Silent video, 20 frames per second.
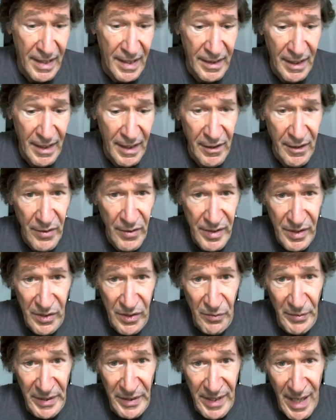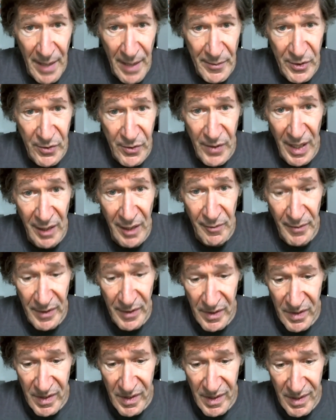And I know this is a bit abstract, but
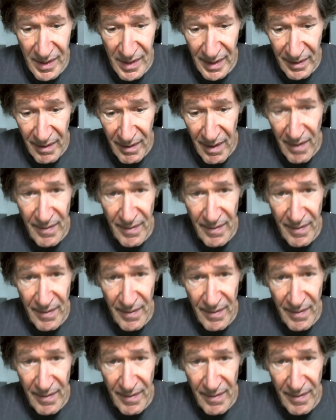it's just like,